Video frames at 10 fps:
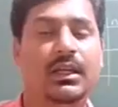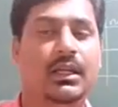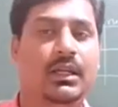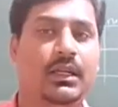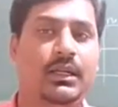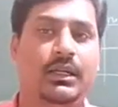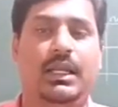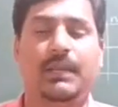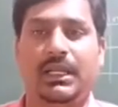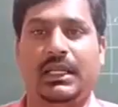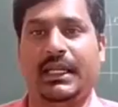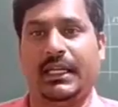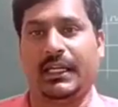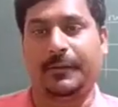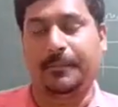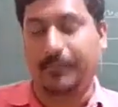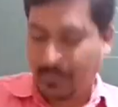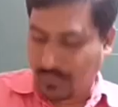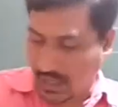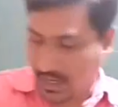table here.
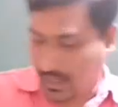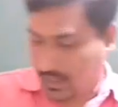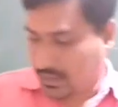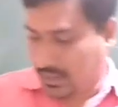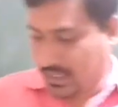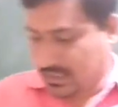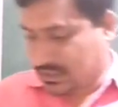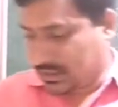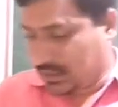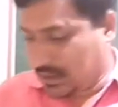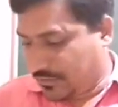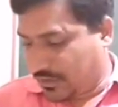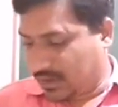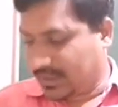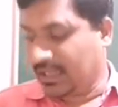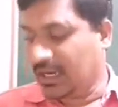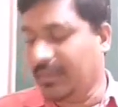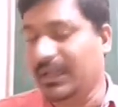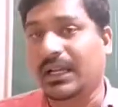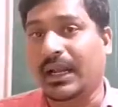And next, for diagrammatic
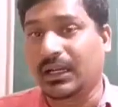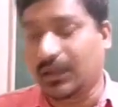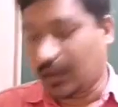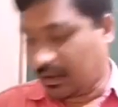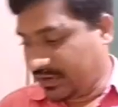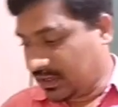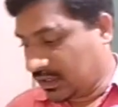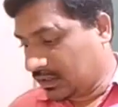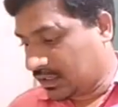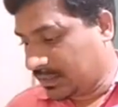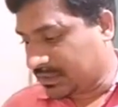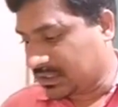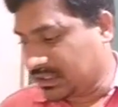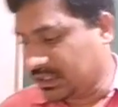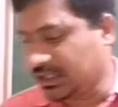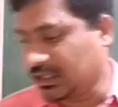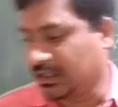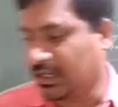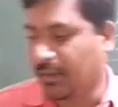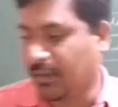and graphical representation,
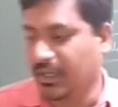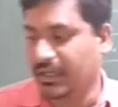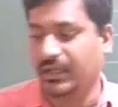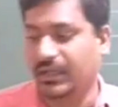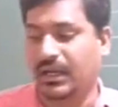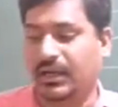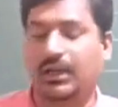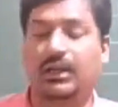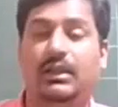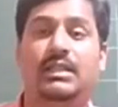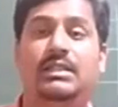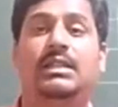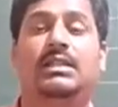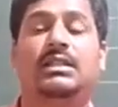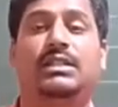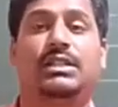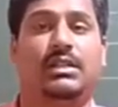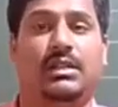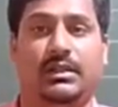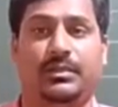tabulated data is essential.
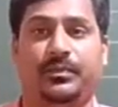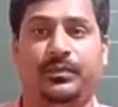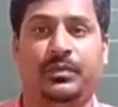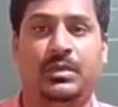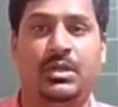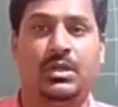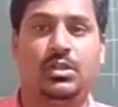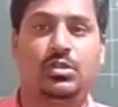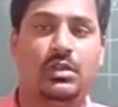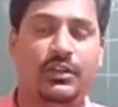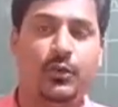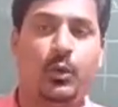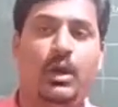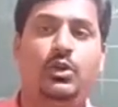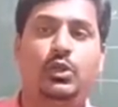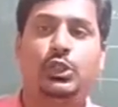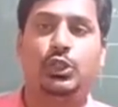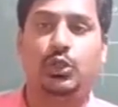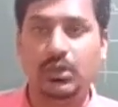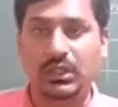So if you want to show
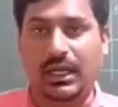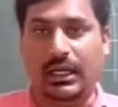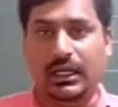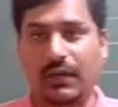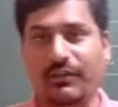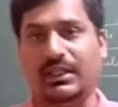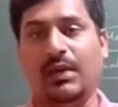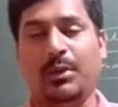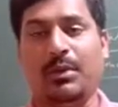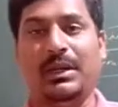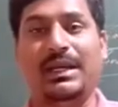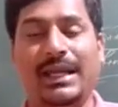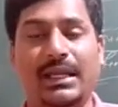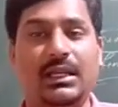the data with help of a diagram